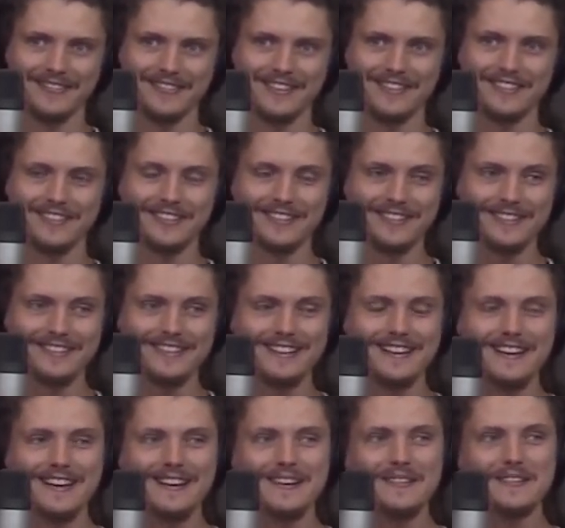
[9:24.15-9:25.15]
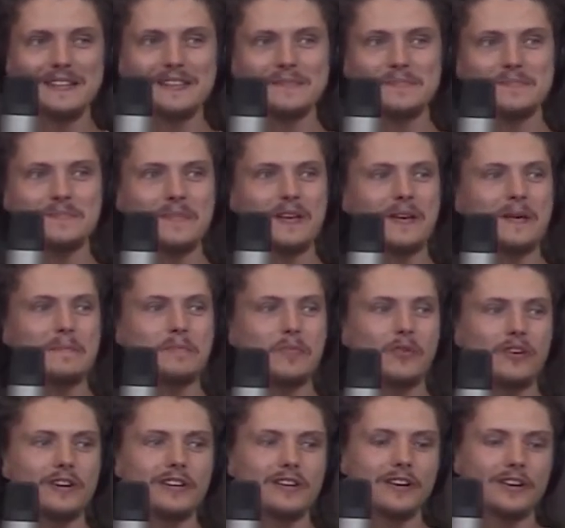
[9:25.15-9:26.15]
for the story.
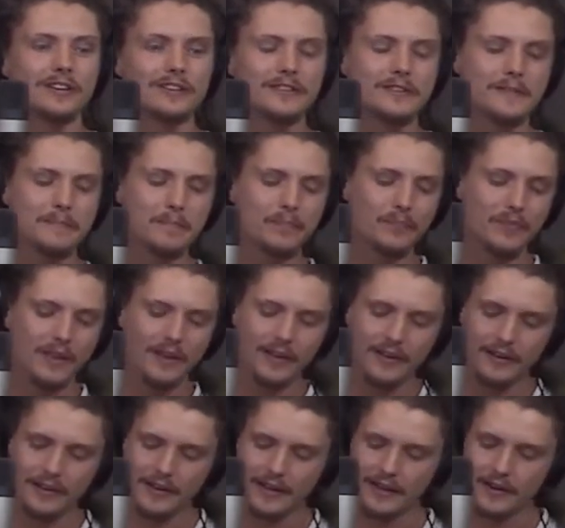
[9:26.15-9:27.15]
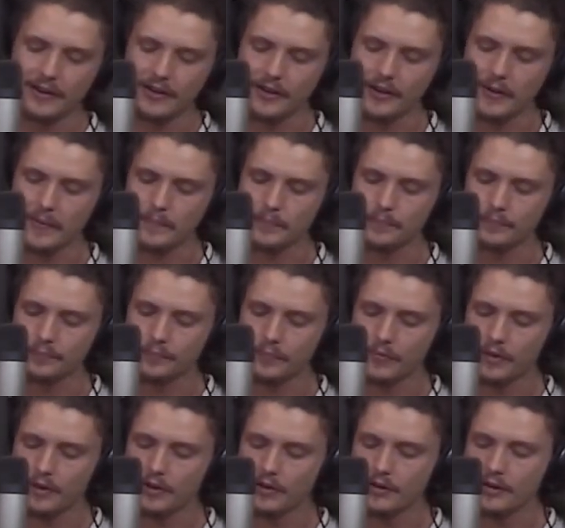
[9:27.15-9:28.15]
born in Holland. Then um,
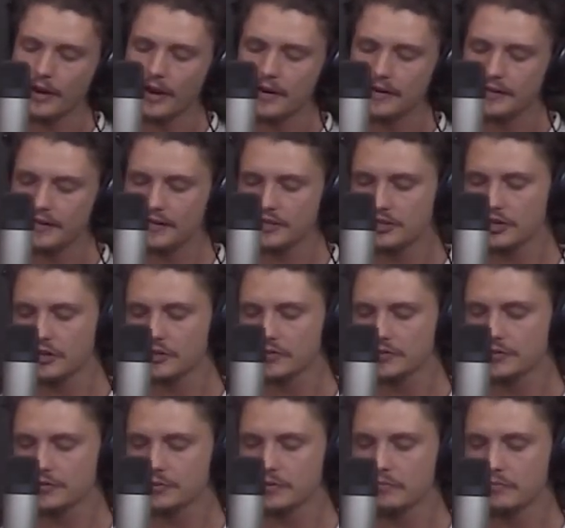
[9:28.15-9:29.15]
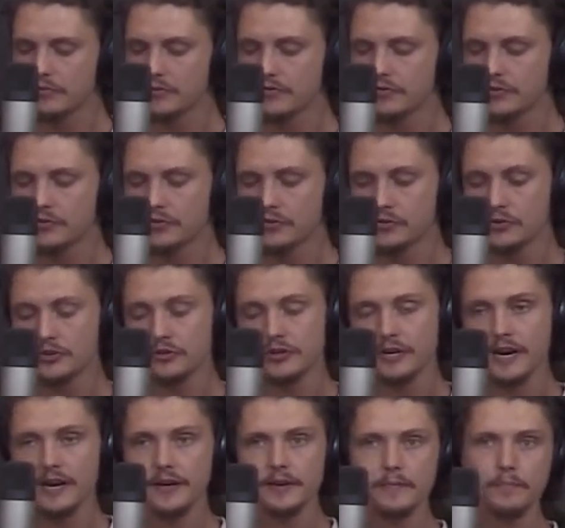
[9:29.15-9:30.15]
nine days old, we moved to
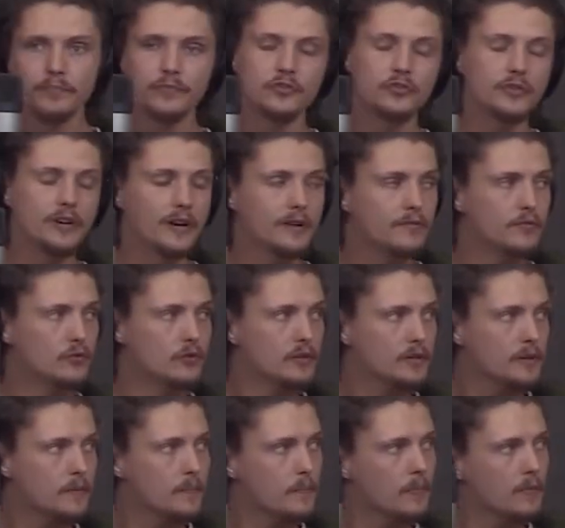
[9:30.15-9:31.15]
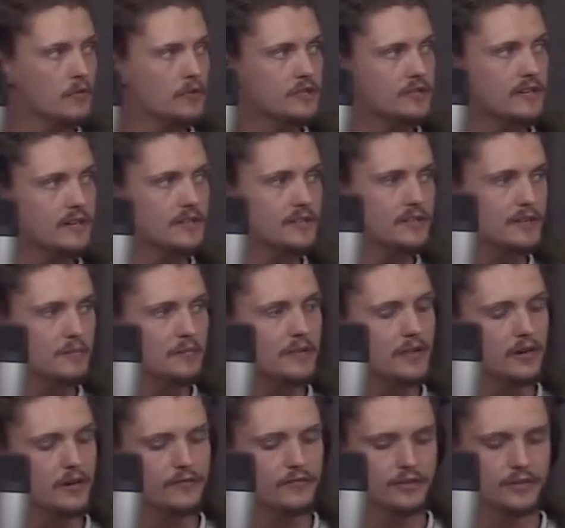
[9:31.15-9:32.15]
Sudan, to Darfur, Stayed in the
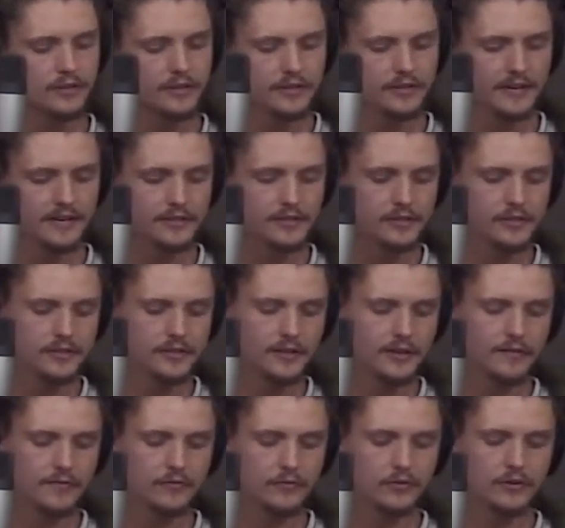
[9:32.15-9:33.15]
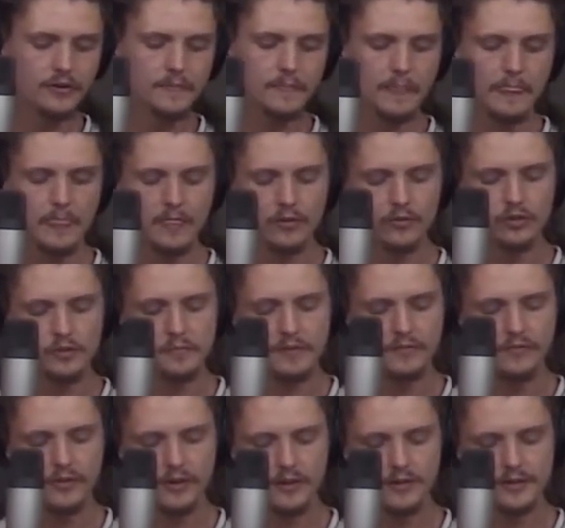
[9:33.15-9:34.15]
middle of the deserts in Darfur, because my
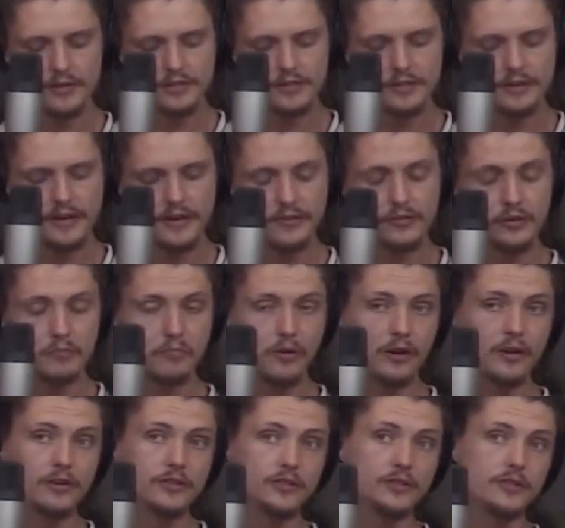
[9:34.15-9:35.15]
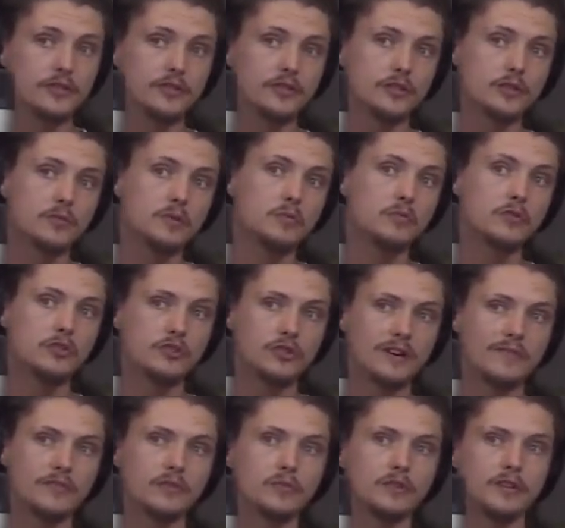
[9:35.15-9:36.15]
father's an anthropologist, so we would
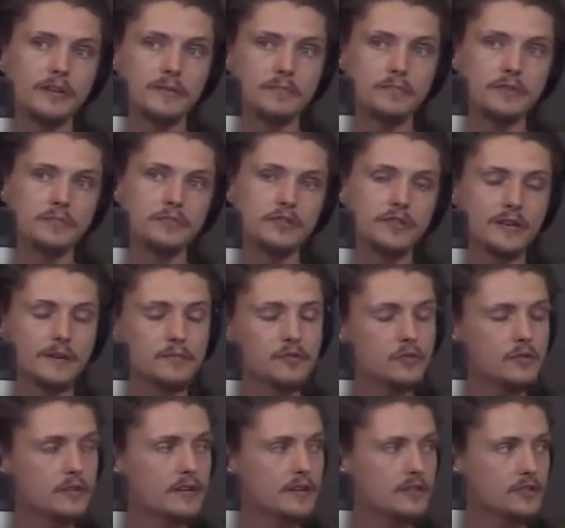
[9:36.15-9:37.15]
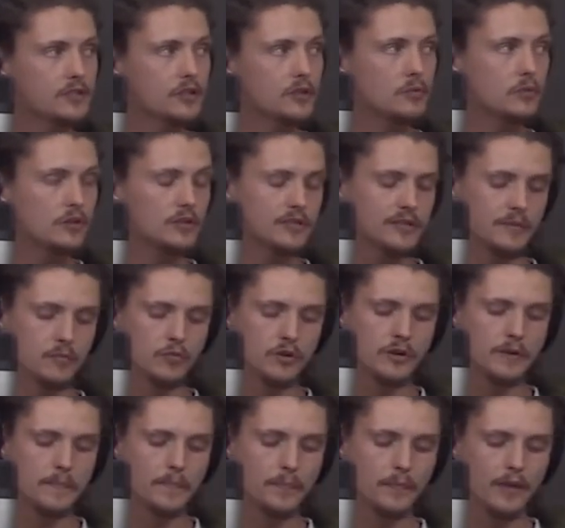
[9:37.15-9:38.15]
travel with him sometimes when he had to go work
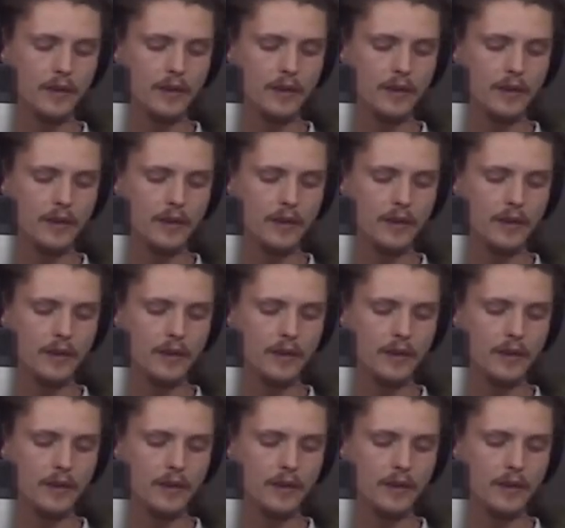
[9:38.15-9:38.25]
somewhere.